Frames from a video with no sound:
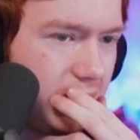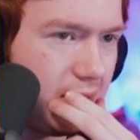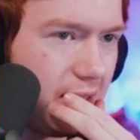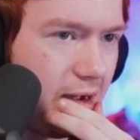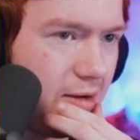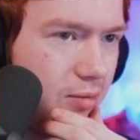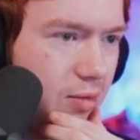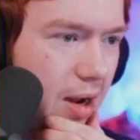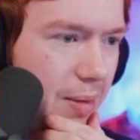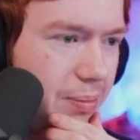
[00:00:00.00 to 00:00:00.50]

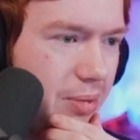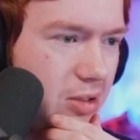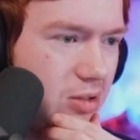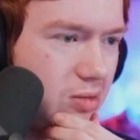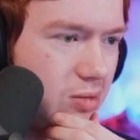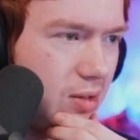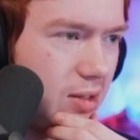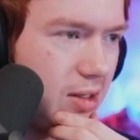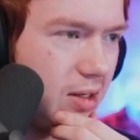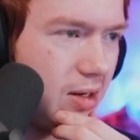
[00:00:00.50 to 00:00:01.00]
rapid
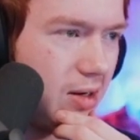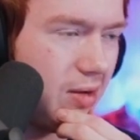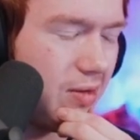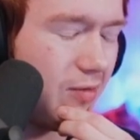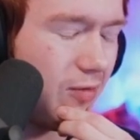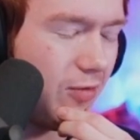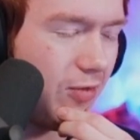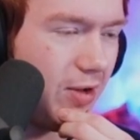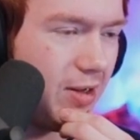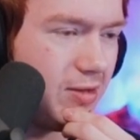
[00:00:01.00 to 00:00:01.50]
trigger
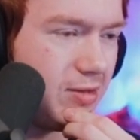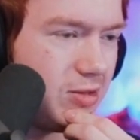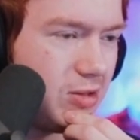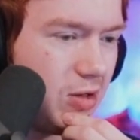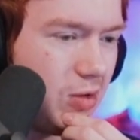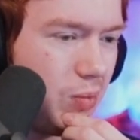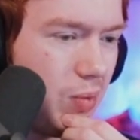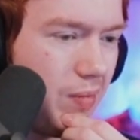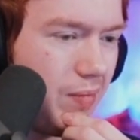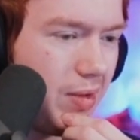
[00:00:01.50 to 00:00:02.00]

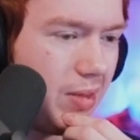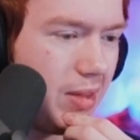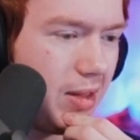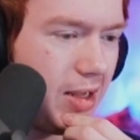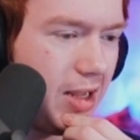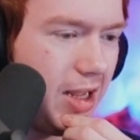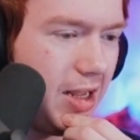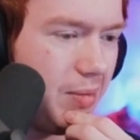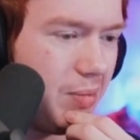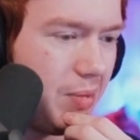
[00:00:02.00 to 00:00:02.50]
feature within
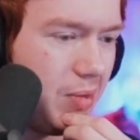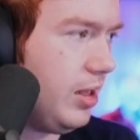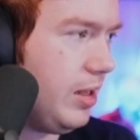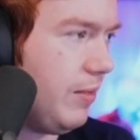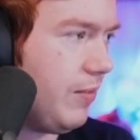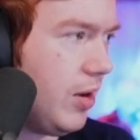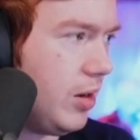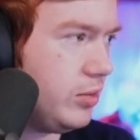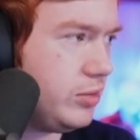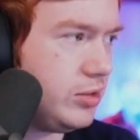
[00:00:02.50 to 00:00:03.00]
the keyboard.
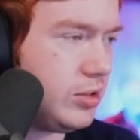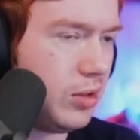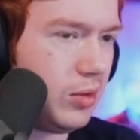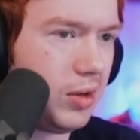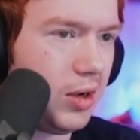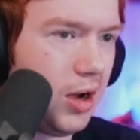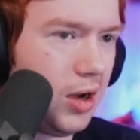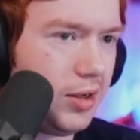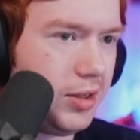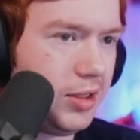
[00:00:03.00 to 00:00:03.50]
You've also
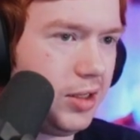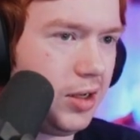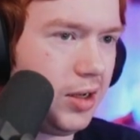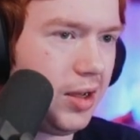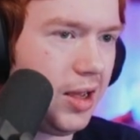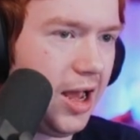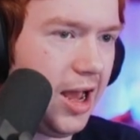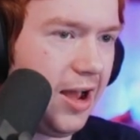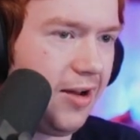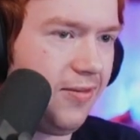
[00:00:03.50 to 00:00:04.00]
got
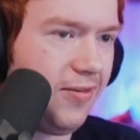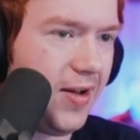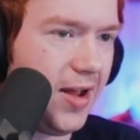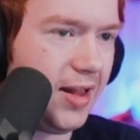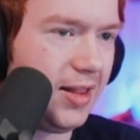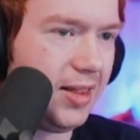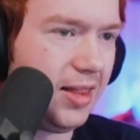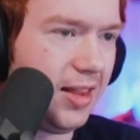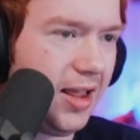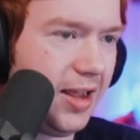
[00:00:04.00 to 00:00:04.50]
your
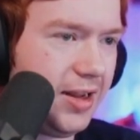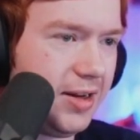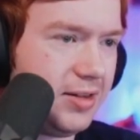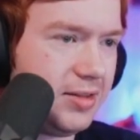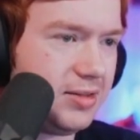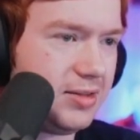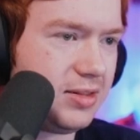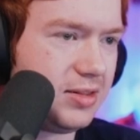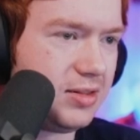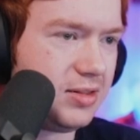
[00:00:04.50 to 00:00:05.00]
FN
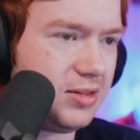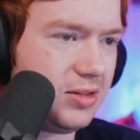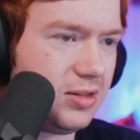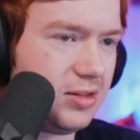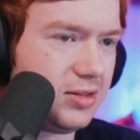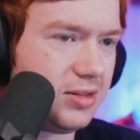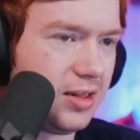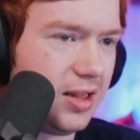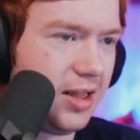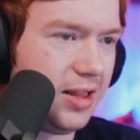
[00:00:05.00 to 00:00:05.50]
layers and
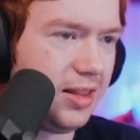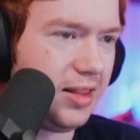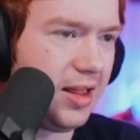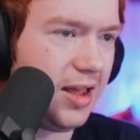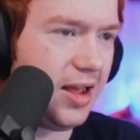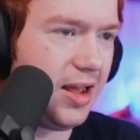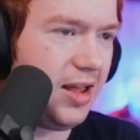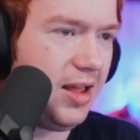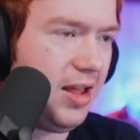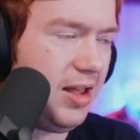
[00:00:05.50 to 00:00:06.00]
such like
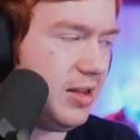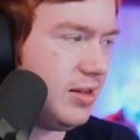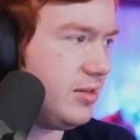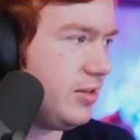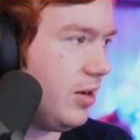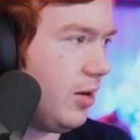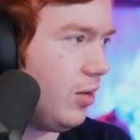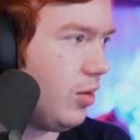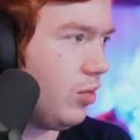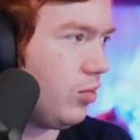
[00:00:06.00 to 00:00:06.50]
that.
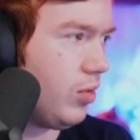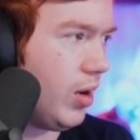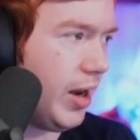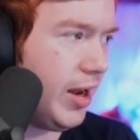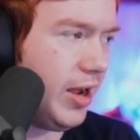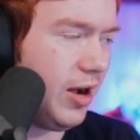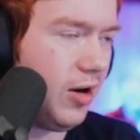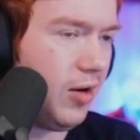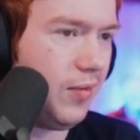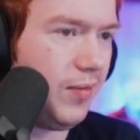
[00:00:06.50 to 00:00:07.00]
So
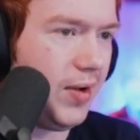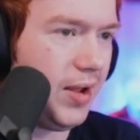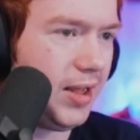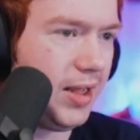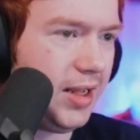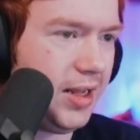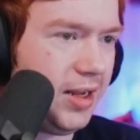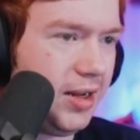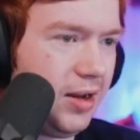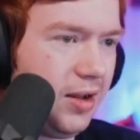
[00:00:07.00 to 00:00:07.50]
right over
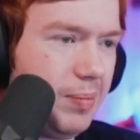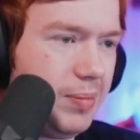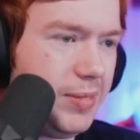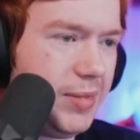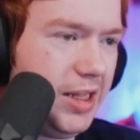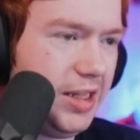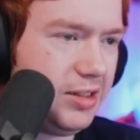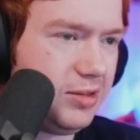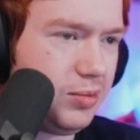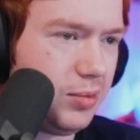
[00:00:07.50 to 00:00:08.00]
here,
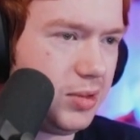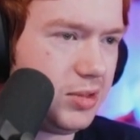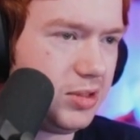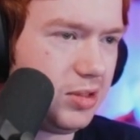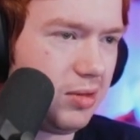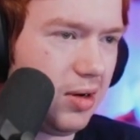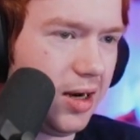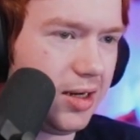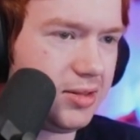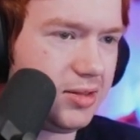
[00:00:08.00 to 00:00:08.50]
these ones
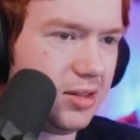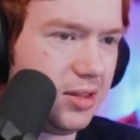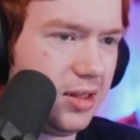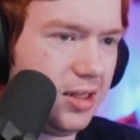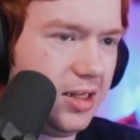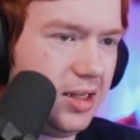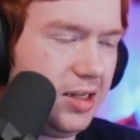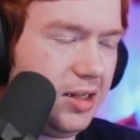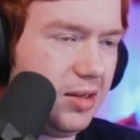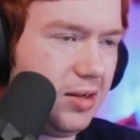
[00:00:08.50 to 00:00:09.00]
are
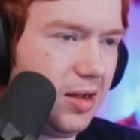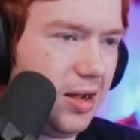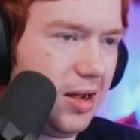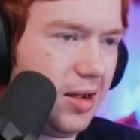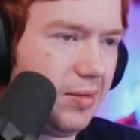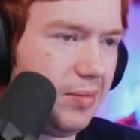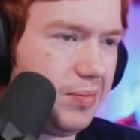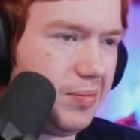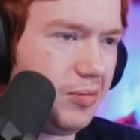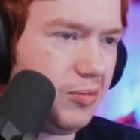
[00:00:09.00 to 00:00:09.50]
actually,
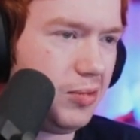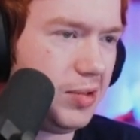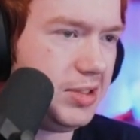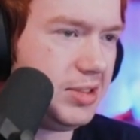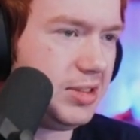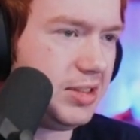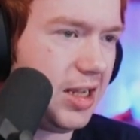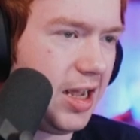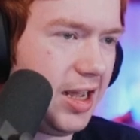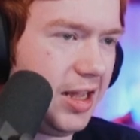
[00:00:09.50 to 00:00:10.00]
I've
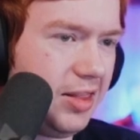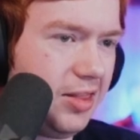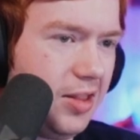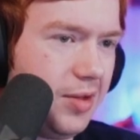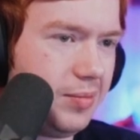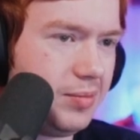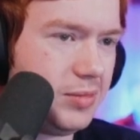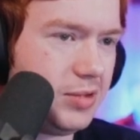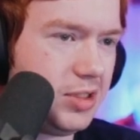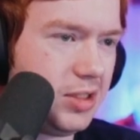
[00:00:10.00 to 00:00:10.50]
resetted
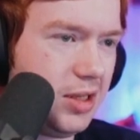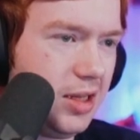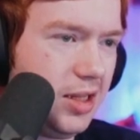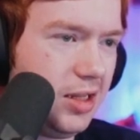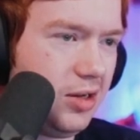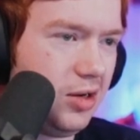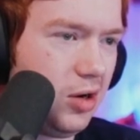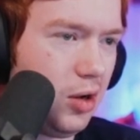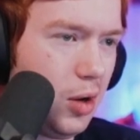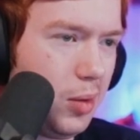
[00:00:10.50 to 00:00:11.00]
them to
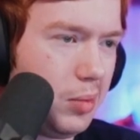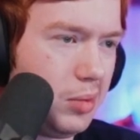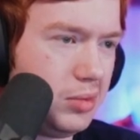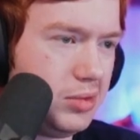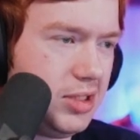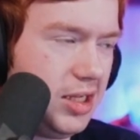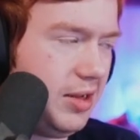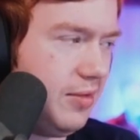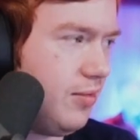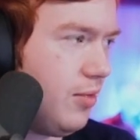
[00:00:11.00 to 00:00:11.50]
the normal
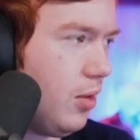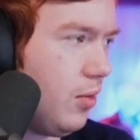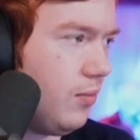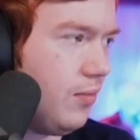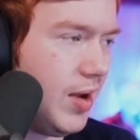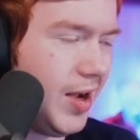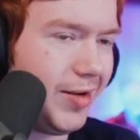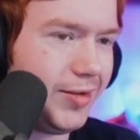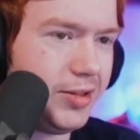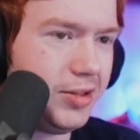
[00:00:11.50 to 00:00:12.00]
default
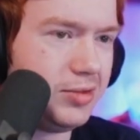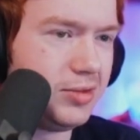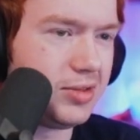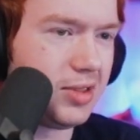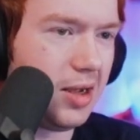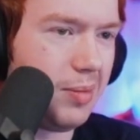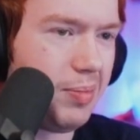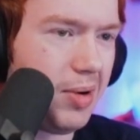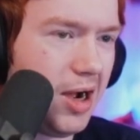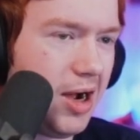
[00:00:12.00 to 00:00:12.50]

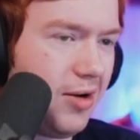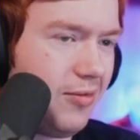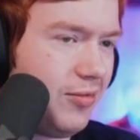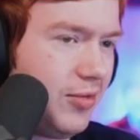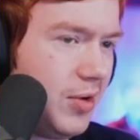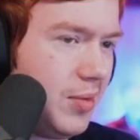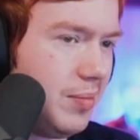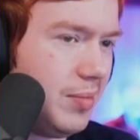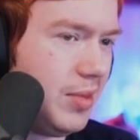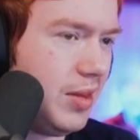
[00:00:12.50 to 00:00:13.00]
values, apart
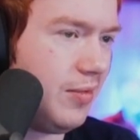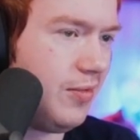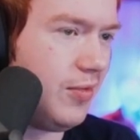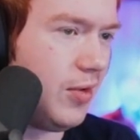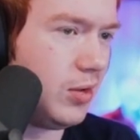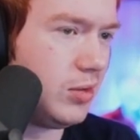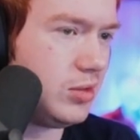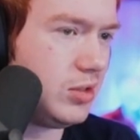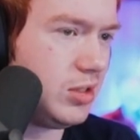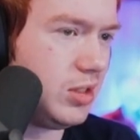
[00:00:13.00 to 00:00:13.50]
from the
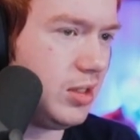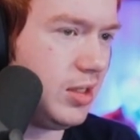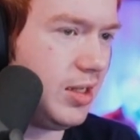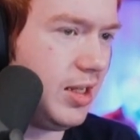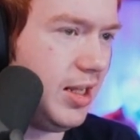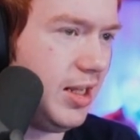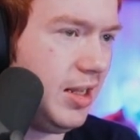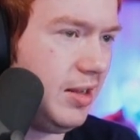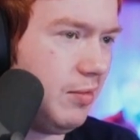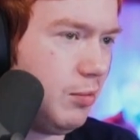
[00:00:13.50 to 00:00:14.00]
function
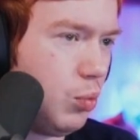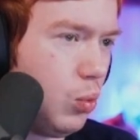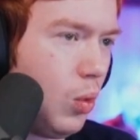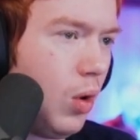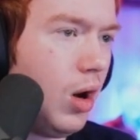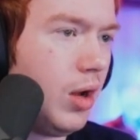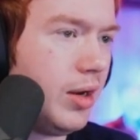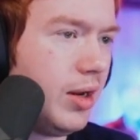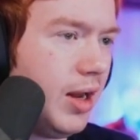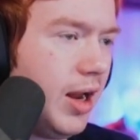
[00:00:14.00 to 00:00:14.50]
key
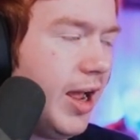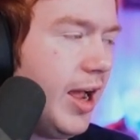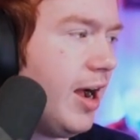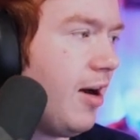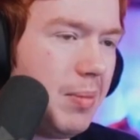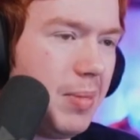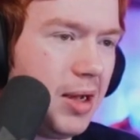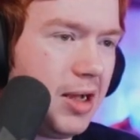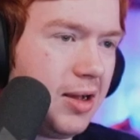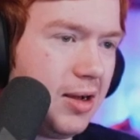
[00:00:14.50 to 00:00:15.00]
1
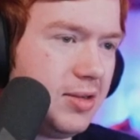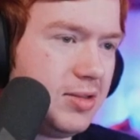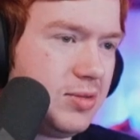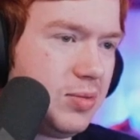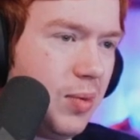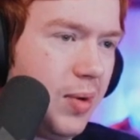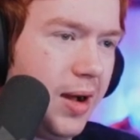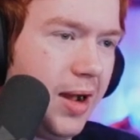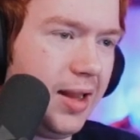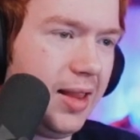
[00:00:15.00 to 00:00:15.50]
layout, because
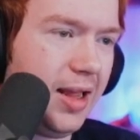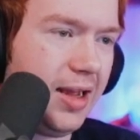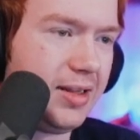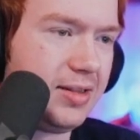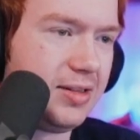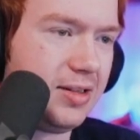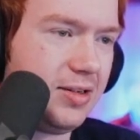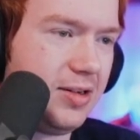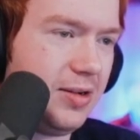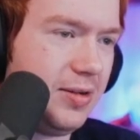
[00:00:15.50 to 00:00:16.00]
what I
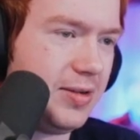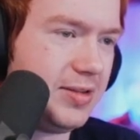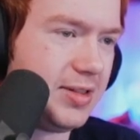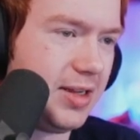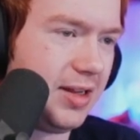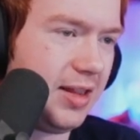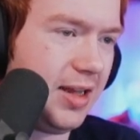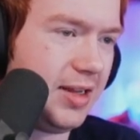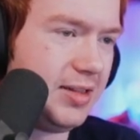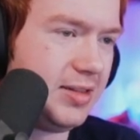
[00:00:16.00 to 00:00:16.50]
like to do is
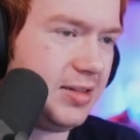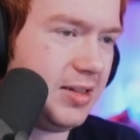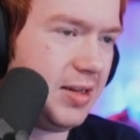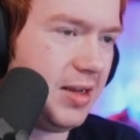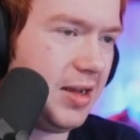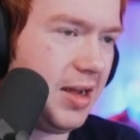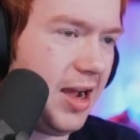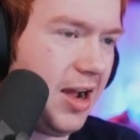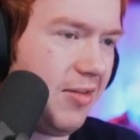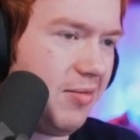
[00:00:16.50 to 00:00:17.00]
I like
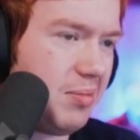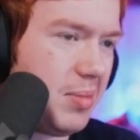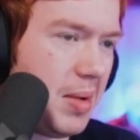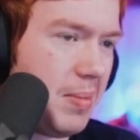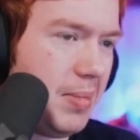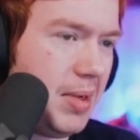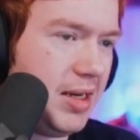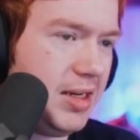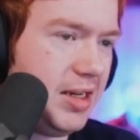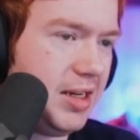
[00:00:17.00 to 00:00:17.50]
to have my
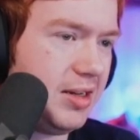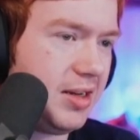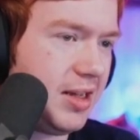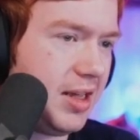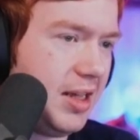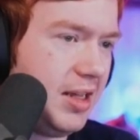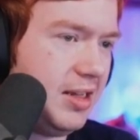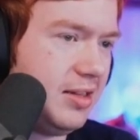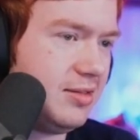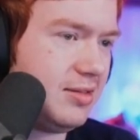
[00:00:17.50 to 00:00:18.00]
media
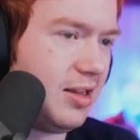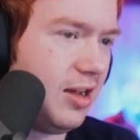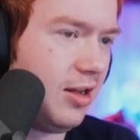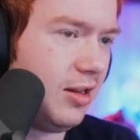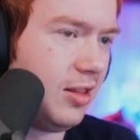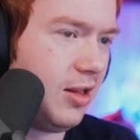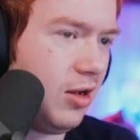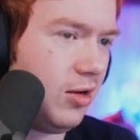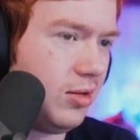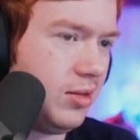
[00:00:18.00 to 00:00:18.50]
keys
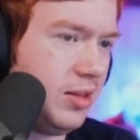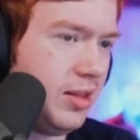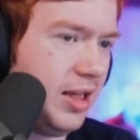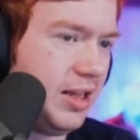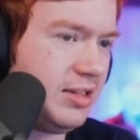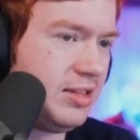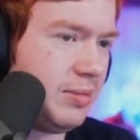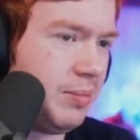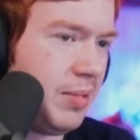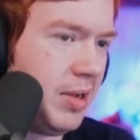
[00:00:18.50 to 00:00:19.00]
along
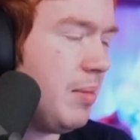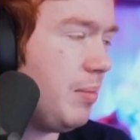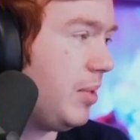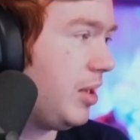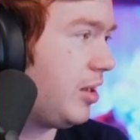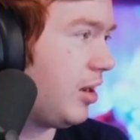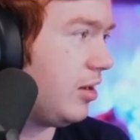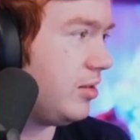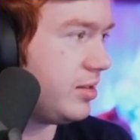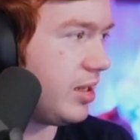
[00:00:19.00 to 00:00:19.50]
this bit,
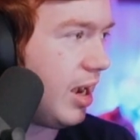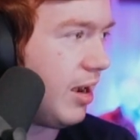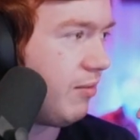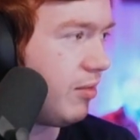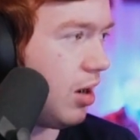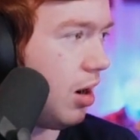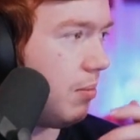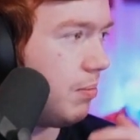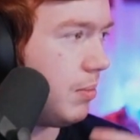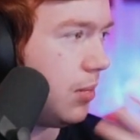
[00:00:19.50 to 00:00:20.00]
because
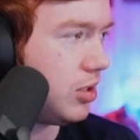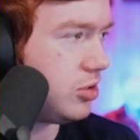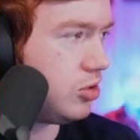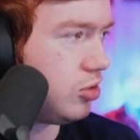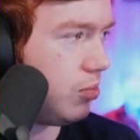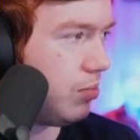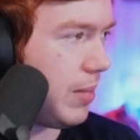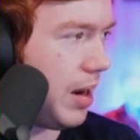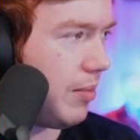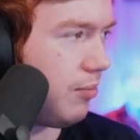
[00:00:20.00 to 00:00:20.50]
I've got
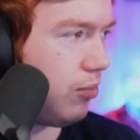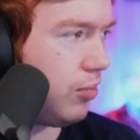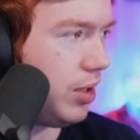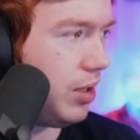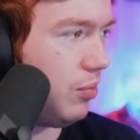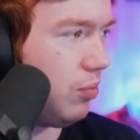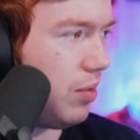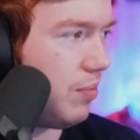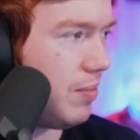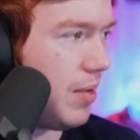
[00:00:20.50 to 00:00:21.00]
muscle
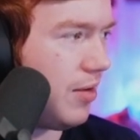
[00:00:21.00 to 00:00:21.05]
memory with my